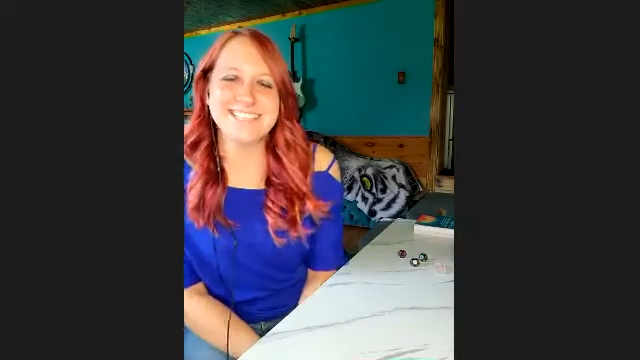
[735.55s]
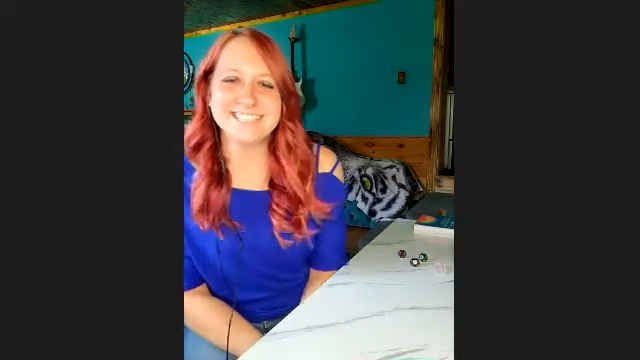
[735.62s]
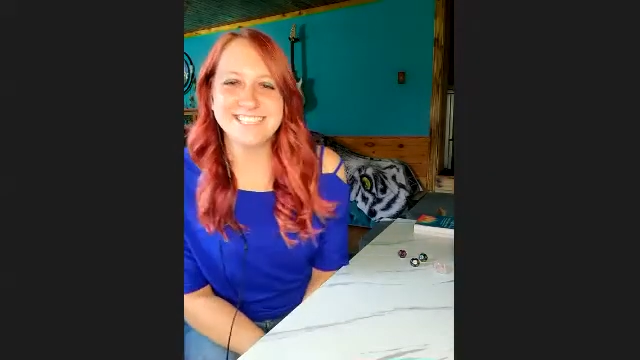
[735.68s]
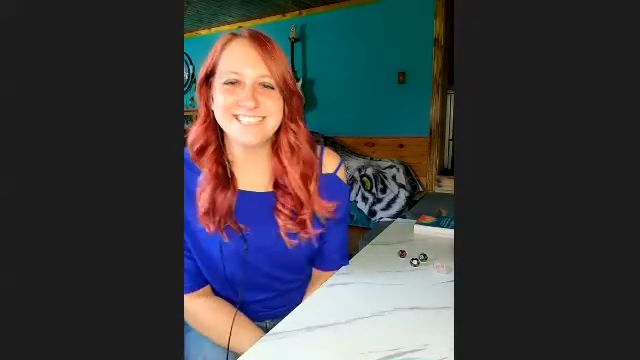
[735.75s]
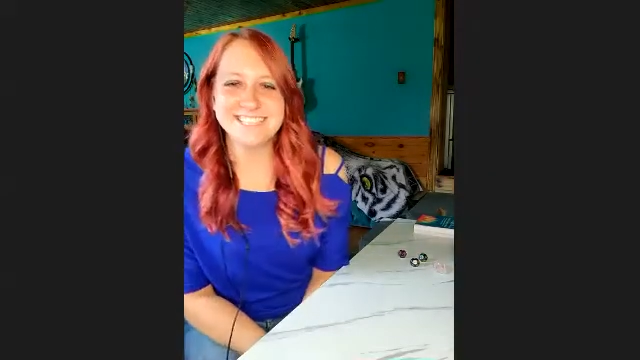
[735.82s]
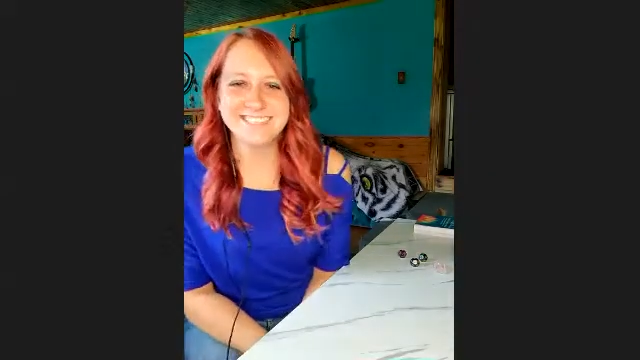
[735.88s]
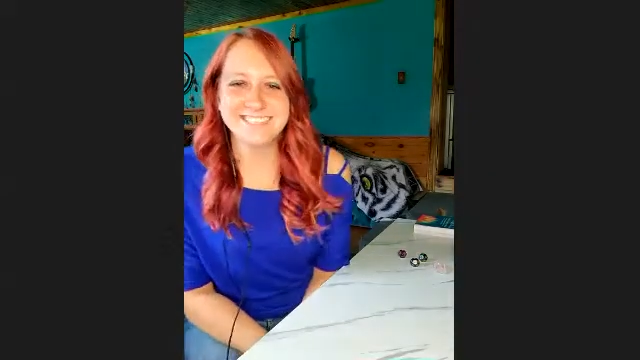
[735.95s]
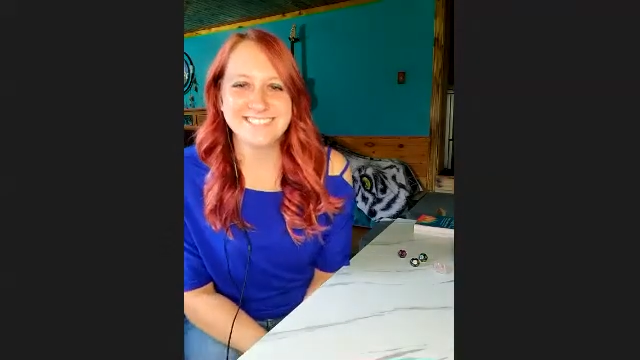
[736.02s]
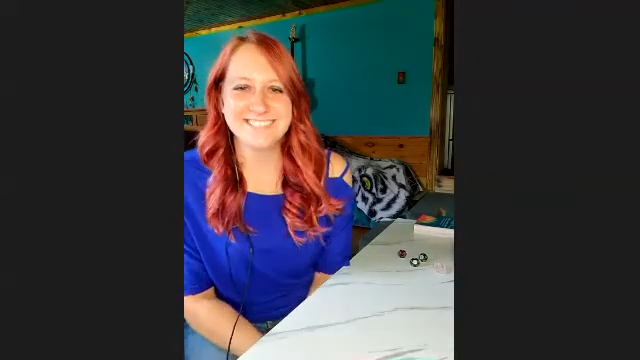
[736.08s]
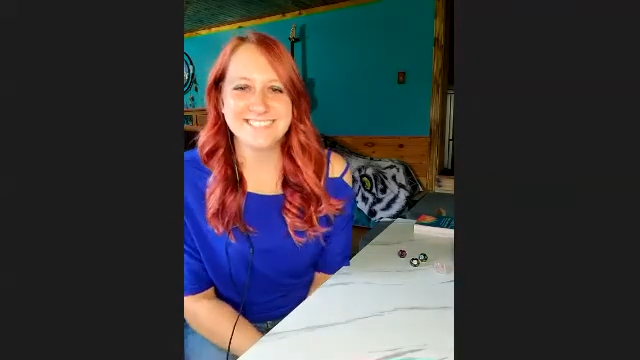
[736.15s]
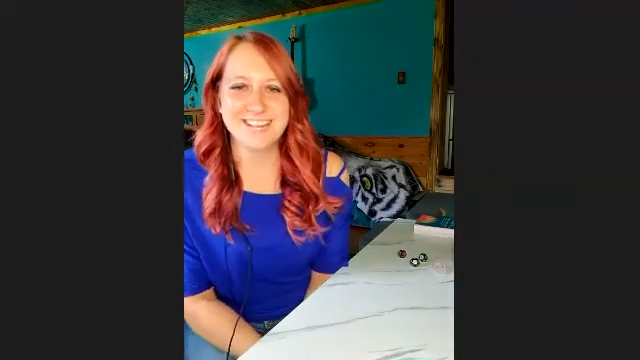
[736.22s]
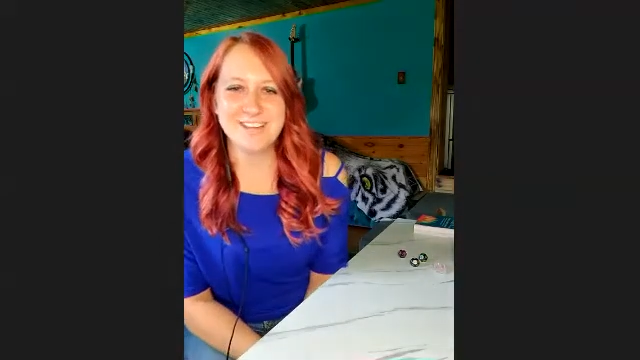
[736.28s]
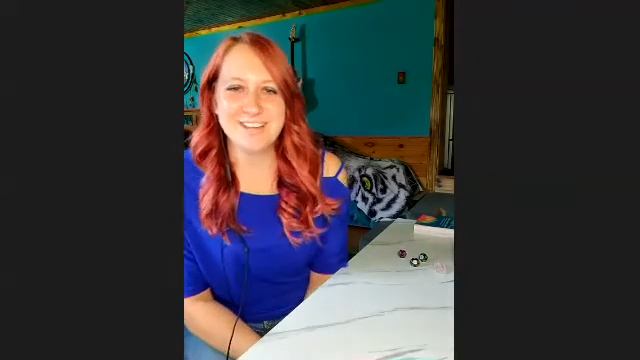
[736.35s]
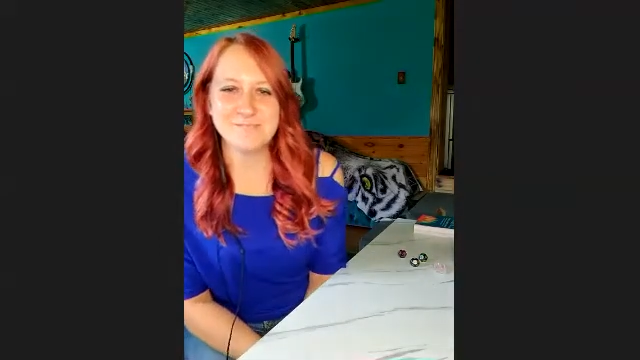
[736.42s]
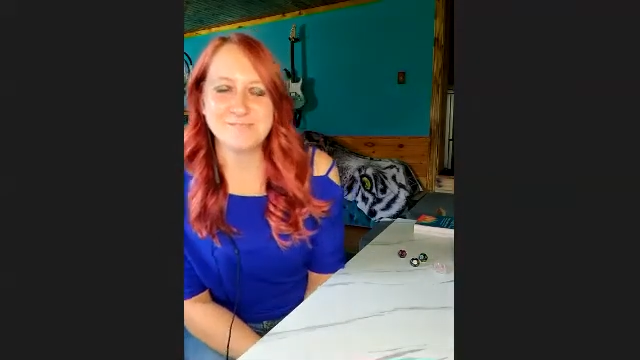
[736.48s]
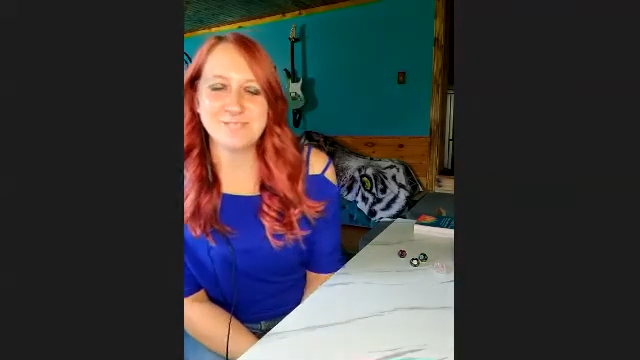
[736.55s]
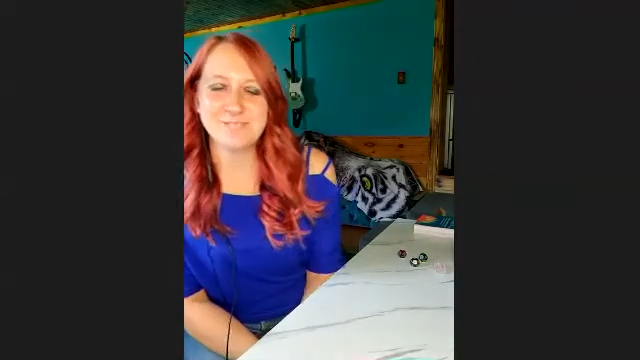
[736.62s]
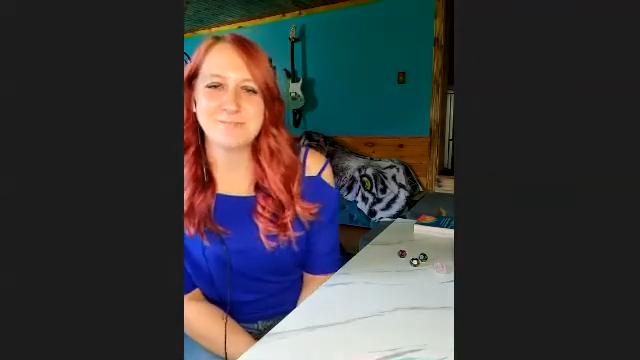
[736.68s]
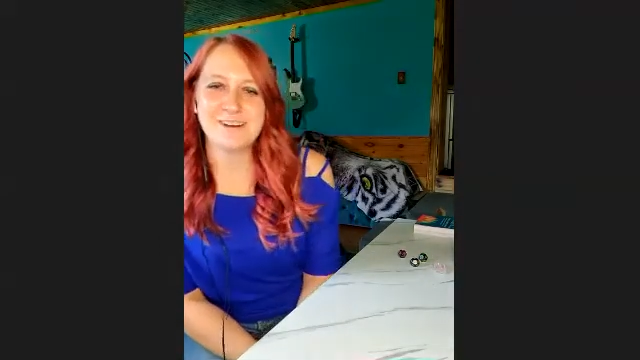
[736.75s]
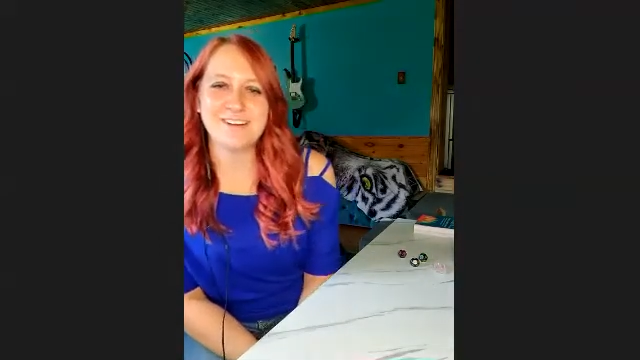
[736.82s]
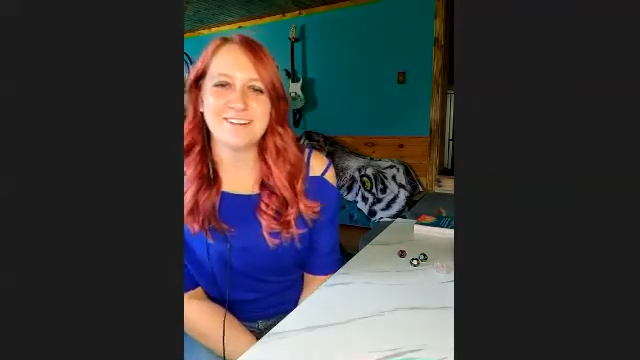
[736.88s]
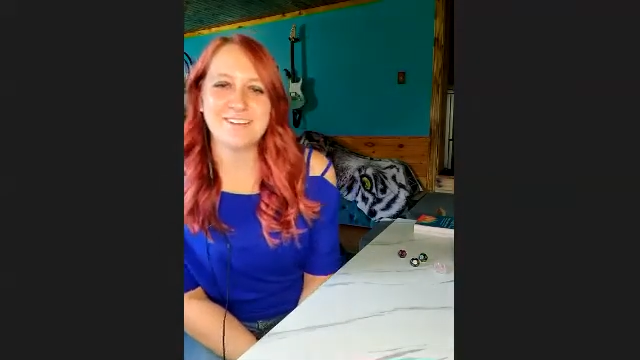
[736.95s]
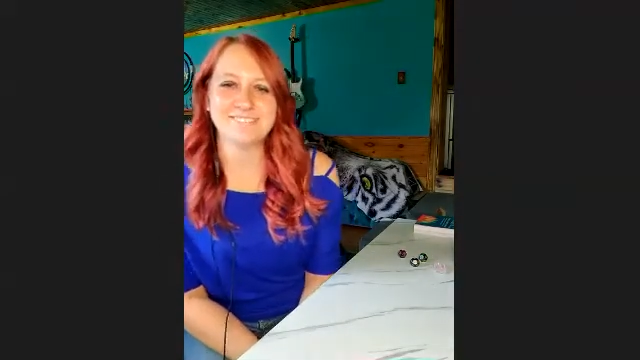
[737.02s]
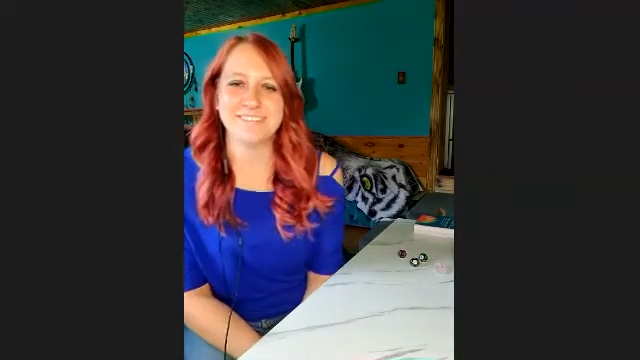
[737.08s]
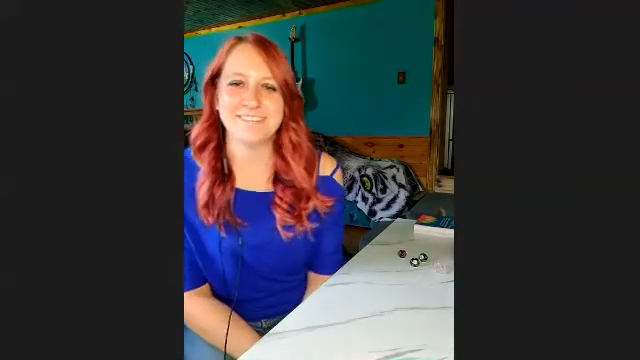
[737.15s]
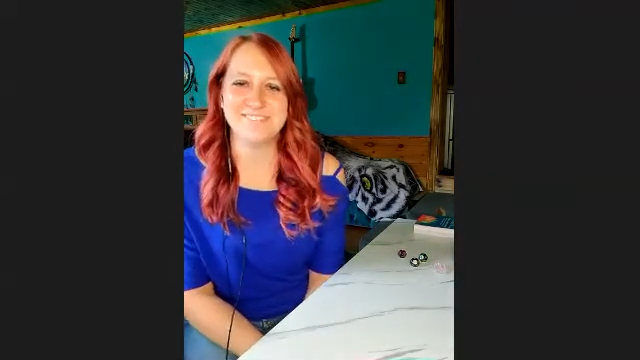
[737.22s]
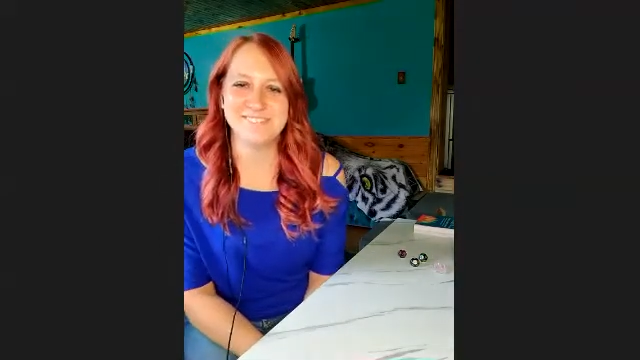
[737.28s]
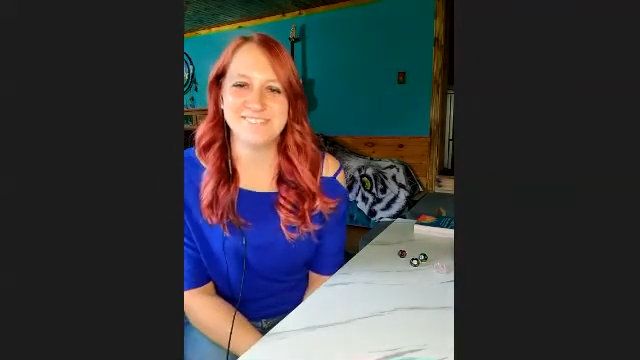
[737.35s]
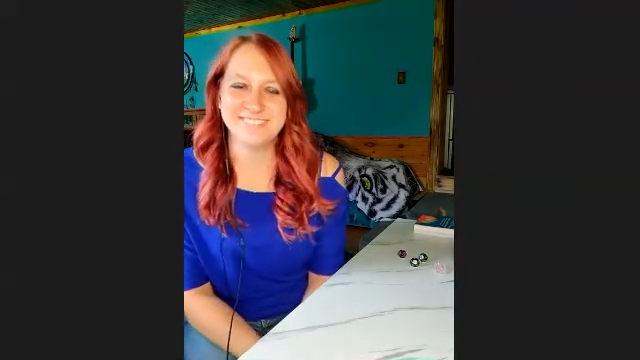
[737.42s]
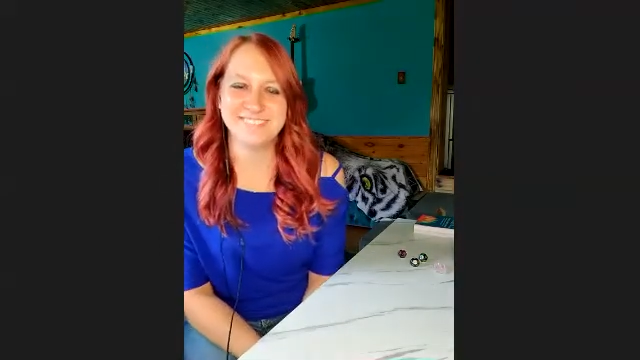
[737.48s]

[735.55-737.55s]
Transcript: he is. I'm so proud of him.